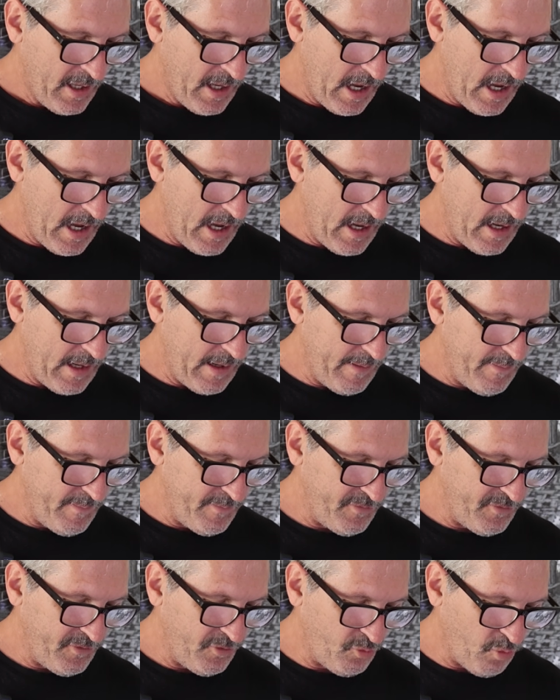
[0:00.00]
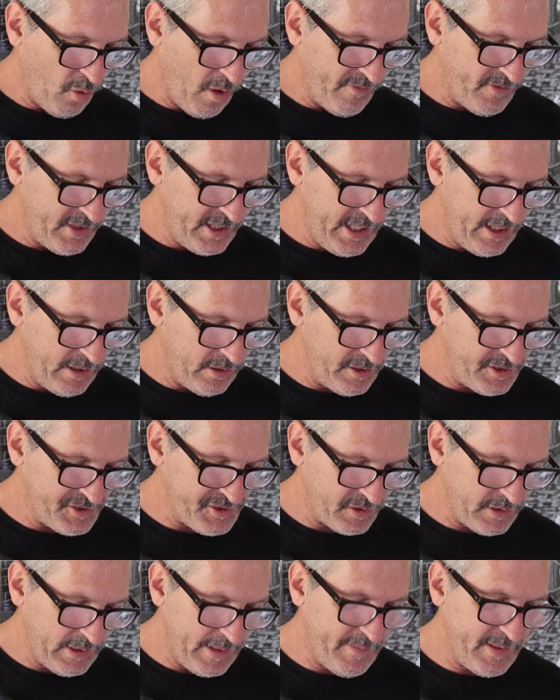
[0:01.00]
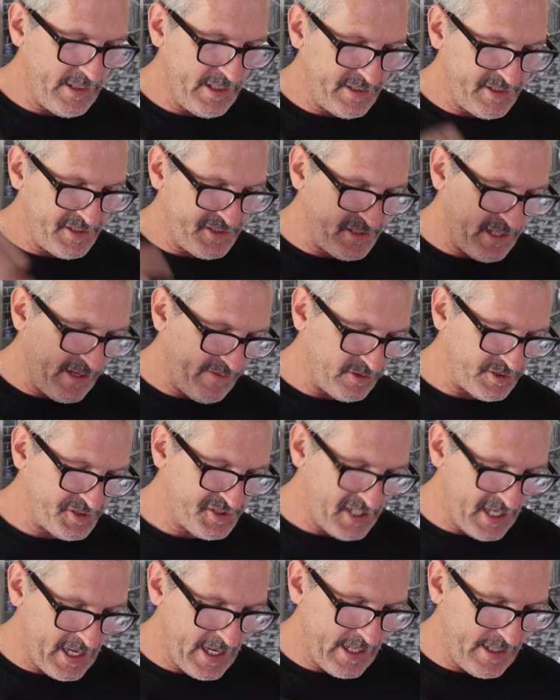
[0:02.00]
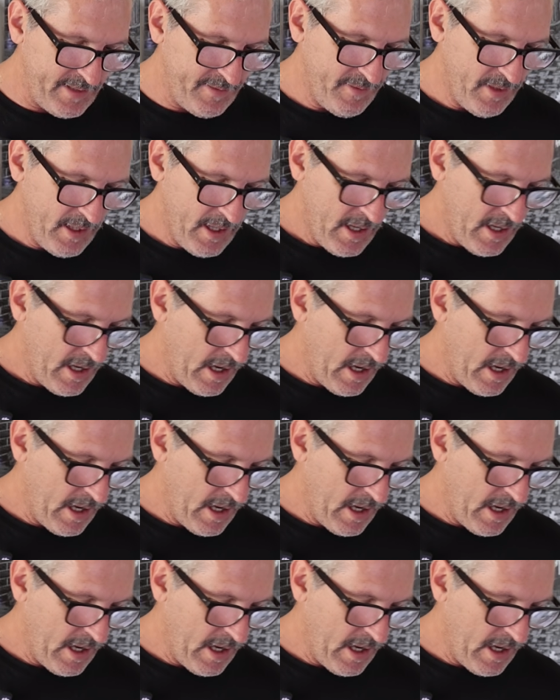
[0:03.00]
Dwarven healers are limited to level 10.